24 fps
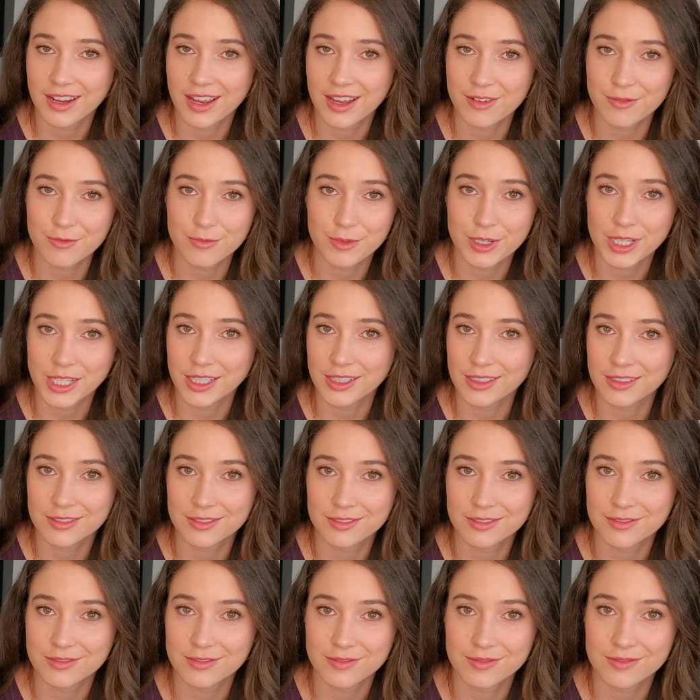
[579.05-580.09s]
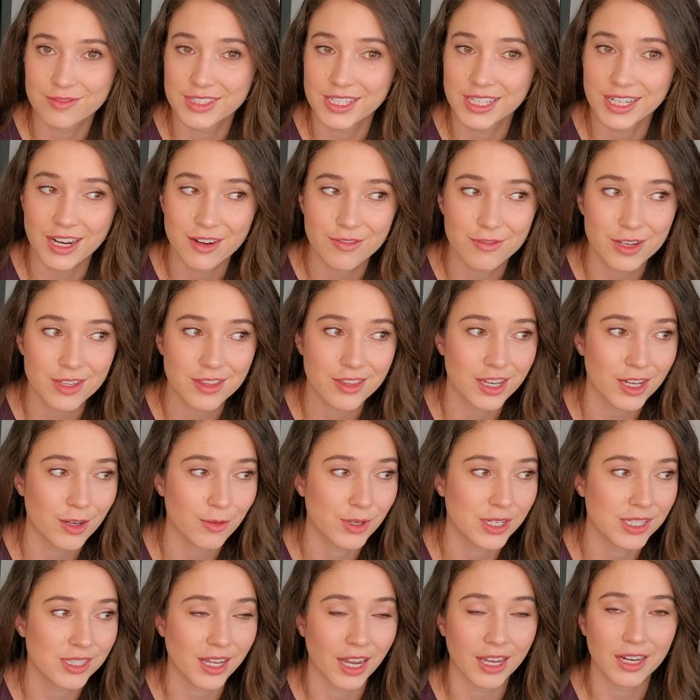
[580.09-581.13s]
We did everything. We
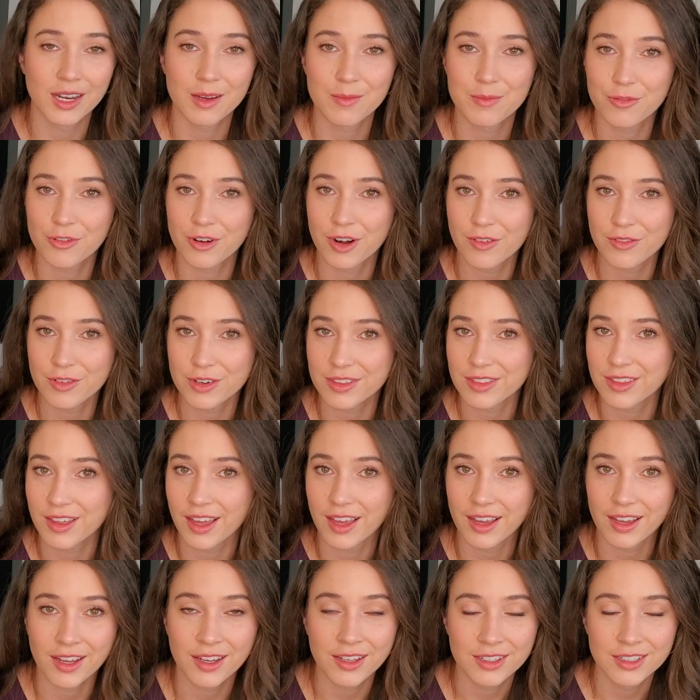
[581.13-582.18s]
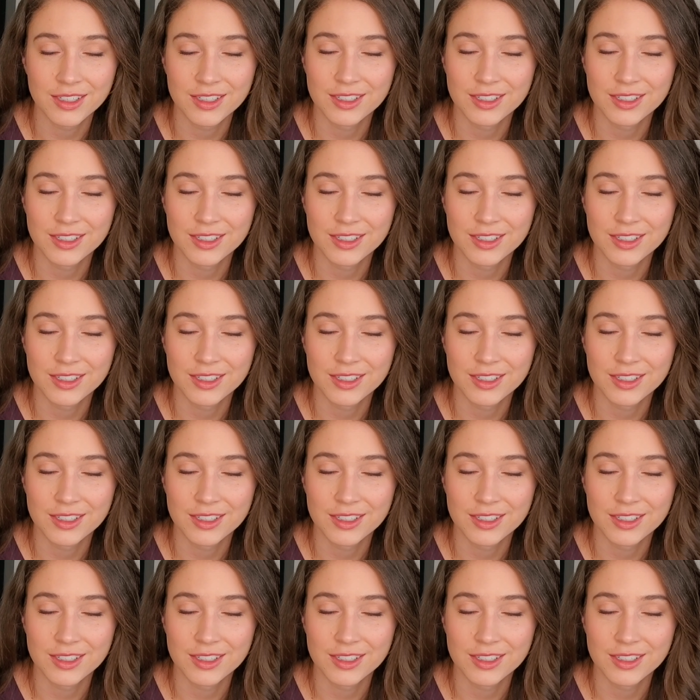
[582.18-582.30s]
signed up for everything.